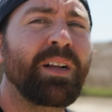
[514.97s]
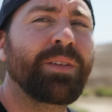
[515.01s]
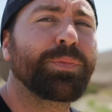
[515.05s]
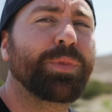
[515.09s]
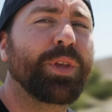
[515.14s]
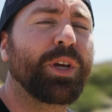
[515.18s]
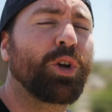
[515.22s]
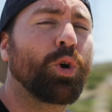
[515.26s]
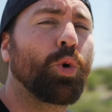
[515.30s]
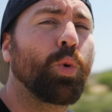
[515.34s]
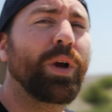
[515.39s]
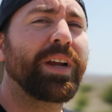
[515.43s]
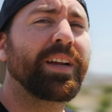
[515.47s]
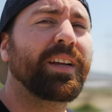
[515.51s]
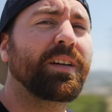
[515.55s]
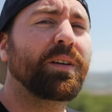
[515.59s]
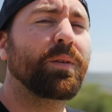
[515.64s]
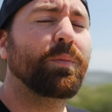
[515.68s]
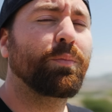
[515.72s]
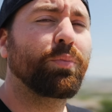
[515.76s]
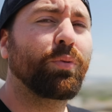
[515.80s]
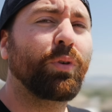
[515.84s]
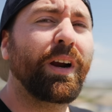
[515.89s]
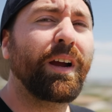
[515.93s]
The quick
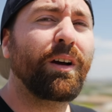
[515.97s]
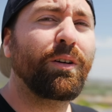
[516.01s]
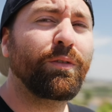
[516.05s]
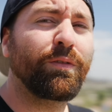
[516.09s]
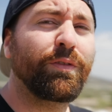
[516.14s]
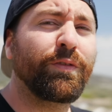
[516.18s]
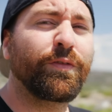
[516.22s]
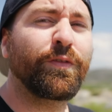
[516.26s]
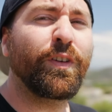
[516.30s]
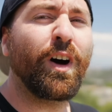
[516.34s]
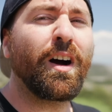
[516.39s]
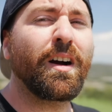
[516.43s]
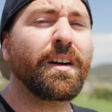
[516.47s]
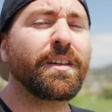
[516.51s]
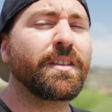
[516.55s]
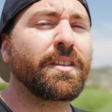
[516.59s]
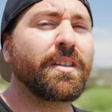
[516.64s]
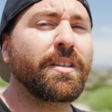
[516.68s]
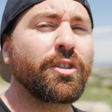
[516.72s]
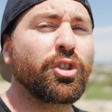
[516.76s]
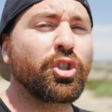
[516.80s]
brown fox